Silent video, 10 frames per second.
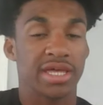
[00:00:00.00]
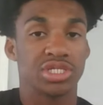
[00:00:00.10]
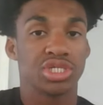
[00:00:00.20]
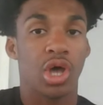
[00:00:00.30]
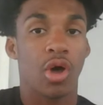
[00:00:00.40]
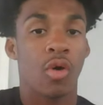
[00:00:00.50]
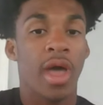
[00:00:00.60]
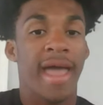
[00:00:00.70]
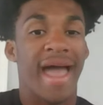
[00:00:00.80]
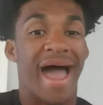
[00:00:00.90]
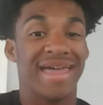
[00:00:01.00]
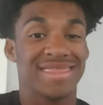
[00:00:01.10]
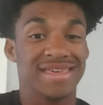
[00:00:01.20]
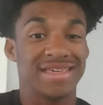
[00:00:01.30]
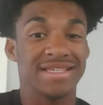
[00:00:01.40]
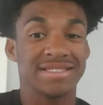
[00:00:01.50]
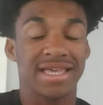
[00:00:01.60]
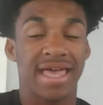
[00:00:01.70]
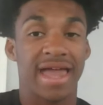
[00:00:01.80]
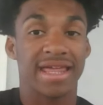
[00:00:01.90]
And so I think he's
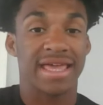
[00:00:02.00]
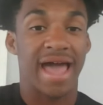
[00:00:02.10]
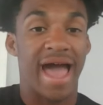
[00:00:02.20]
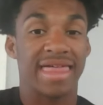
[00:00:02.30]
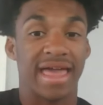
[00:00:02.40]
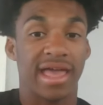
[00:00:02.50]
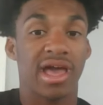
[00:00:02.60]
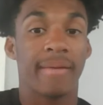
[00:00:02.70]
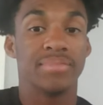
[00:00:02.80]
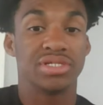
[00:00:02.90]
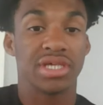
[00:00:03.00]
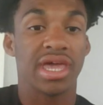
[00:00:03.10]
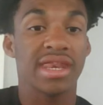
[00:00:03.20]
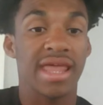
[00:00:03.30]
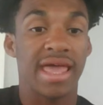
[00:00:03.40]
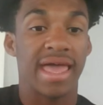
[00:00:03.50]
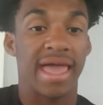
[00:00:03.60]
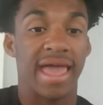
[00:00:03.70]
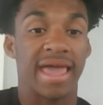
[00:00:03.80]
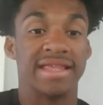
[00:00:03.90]
the kind of guy that comes in
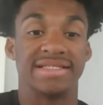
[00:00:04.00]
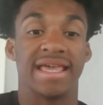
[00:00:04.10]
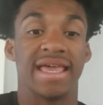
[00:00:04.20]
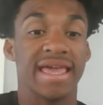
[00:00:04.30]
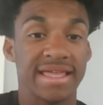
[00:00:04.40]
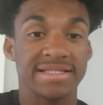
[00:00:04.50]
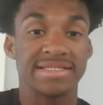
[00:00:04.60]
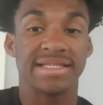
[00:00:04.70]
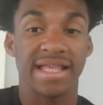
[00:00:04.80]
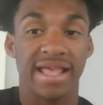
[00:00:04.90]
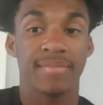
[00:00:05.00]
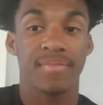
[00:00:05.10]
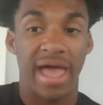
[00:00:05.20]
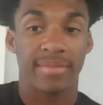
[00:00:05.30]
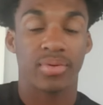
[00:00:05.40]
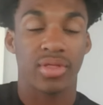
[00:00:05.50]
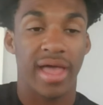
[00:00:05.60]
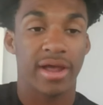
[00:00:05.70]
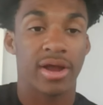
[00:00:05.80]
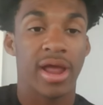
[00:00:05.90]
and is instant impact
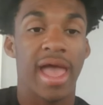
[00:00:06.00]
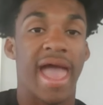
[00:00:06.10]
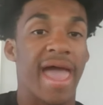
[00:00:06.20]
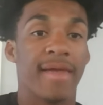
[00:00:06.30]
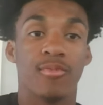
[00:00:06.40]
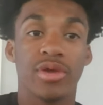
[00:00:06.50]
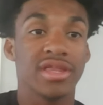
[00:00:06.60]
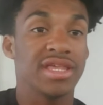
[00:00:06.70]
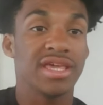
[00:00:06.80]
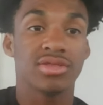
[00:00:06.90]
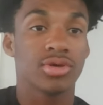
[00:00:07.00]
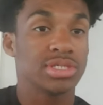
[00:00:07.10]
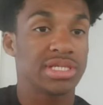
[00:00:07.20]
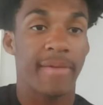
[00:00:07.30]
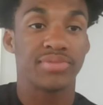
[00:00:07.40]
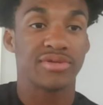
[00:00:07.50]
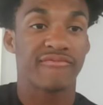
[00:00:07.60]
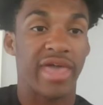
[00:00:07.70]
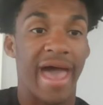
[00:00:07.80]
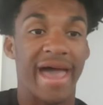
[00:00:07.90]
player. And we need those types
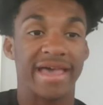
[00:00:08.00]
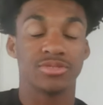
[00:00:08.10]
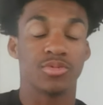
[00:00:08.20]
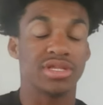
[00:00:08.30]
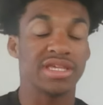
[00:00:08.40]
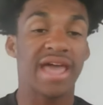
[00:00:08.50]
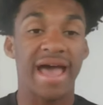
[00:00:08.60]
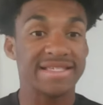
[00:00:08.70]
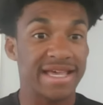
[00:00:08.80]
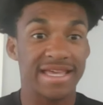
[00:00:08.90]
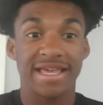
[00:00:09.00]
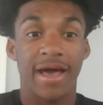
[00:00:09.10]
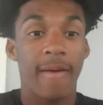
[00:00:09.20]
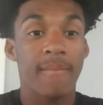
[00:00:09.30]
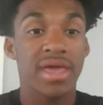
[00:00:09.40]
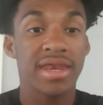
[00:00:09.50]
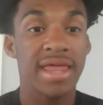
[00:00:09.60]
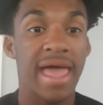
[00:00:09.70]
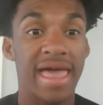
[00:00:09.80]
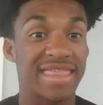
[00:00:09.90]
of guys. We need guys that can come in
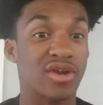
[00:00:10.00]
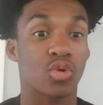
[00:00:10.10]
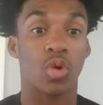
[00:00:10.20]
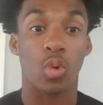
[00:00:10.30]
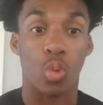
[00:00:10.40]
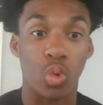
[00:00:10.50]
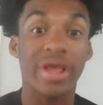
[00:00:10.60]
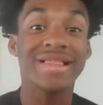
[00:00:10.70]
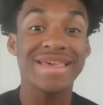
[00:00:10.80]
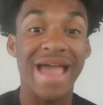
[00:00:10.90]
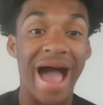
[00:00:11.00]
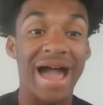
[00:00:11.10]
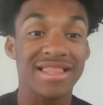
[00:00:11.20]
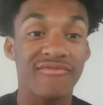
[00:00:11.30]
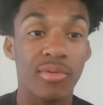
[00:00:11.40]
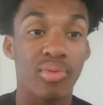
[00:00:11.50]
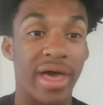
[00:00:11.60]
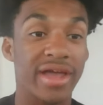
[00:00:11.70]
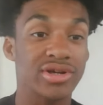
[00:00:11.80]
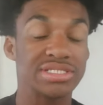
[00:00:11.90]
that are really high-level
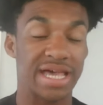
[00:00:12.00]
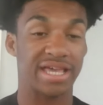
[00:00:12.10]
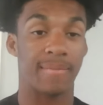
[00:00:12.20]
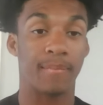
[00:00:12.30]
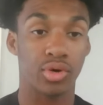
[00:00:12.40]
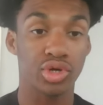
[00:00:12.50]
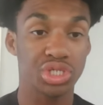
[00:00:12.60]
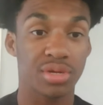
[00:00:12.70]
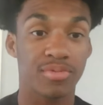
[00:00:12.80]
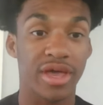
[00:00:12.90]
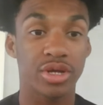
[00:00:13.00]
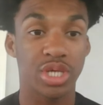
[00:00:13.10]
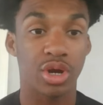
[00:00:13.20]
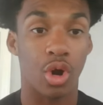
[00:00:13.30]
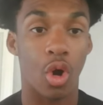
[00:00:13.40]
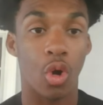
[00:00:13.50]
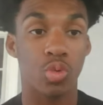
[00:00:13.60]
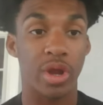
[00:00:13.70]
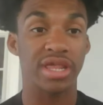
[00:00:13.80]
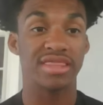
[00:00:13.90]
players that can push the players that are
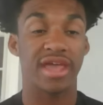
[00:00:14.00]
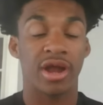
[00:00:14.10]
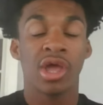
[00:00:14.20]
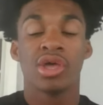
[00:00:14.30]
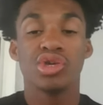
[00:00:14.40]
already there.